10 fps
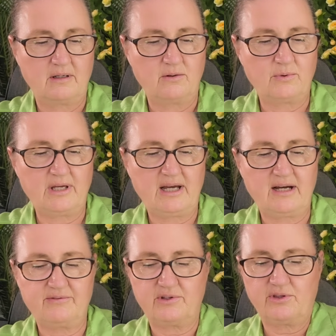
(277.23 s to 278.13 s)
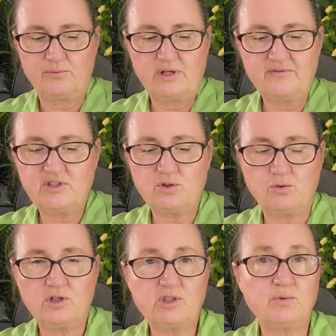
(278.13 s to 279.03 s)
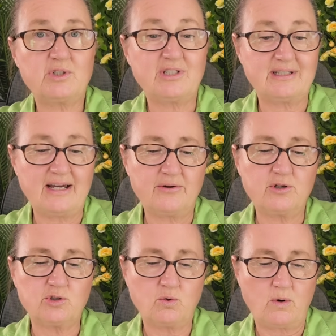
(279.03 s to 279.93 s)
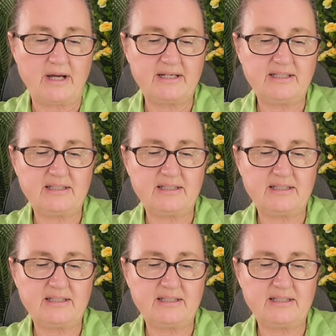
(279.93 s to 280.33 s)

We have the Three of Swords, which is now here twice,